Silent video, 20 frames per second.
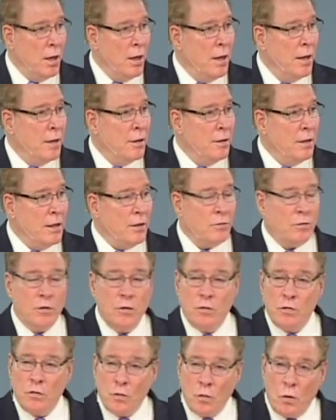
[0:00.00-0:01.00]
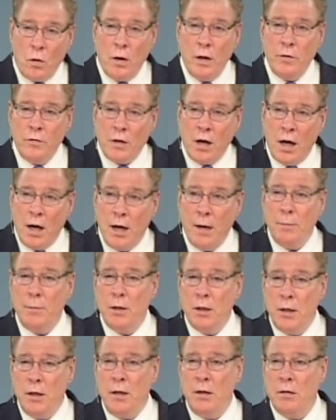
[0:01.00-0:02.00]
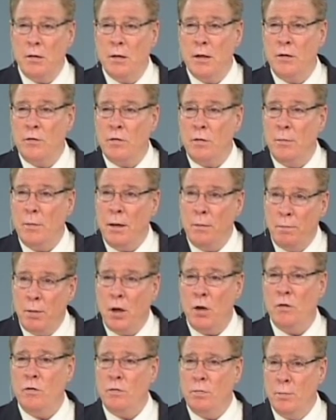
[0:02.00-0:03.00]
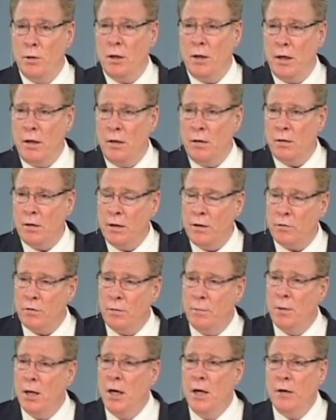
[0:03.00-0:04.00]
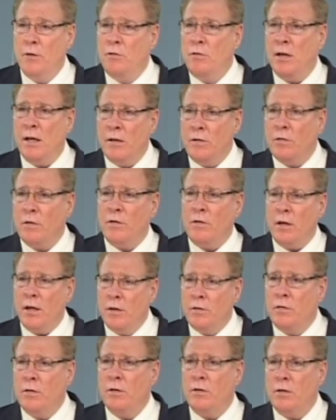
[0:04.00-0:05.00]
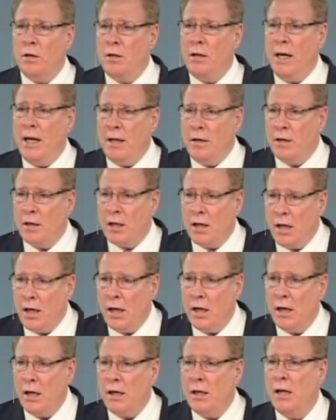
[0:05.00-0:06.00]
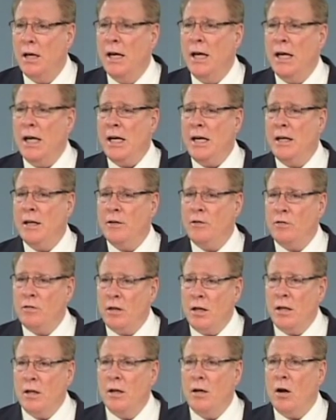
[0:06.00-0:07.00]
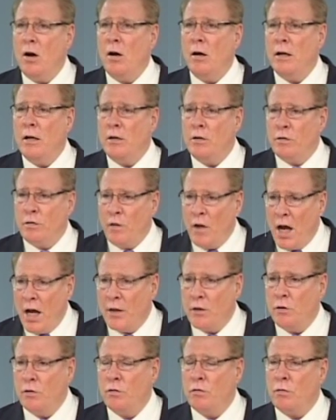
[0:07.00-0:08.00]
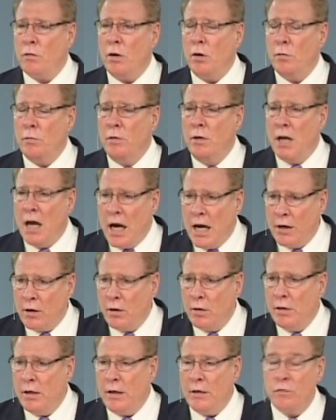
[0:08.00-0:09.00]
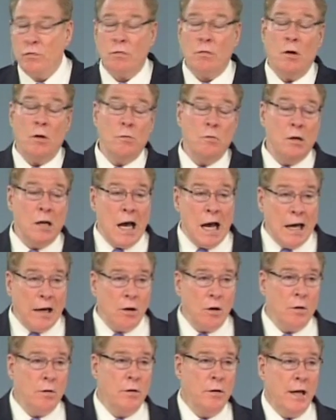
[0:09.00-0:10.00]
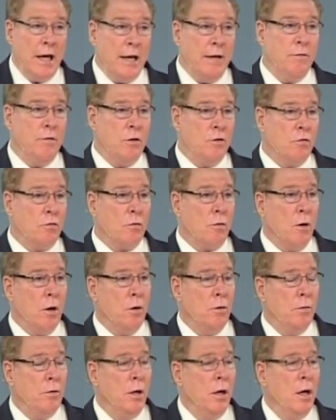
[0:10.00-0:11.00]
This destroys amillennialism and postmillennialism. Jesus isn't today the king. He is seated on his Father's throne, not on his throne, not on David's throne.